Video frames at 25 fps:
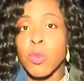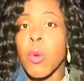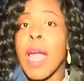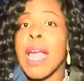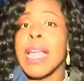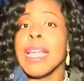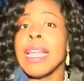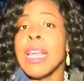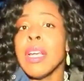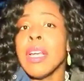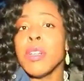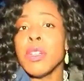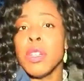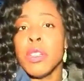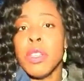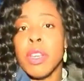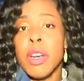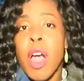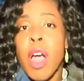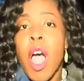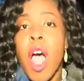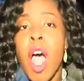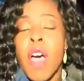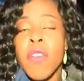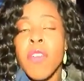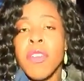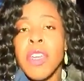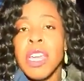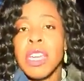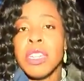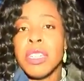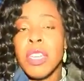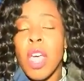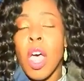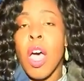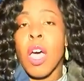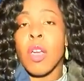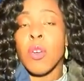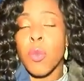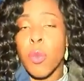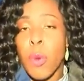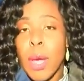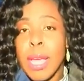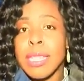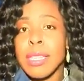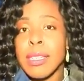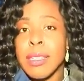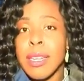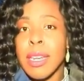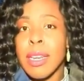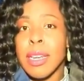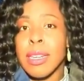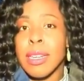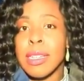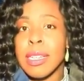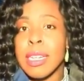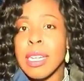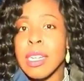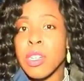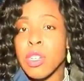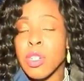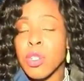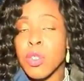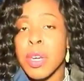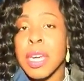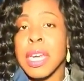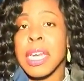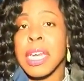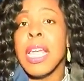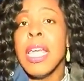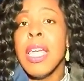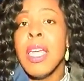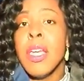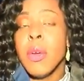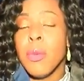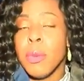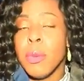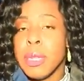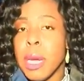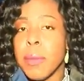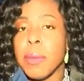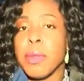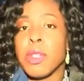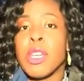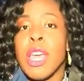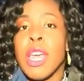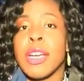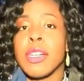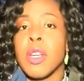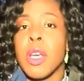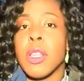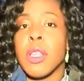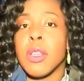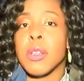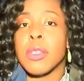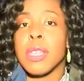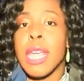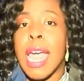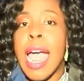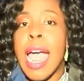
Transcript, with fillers: right here to their office on West Tennessee Street. We double checked on those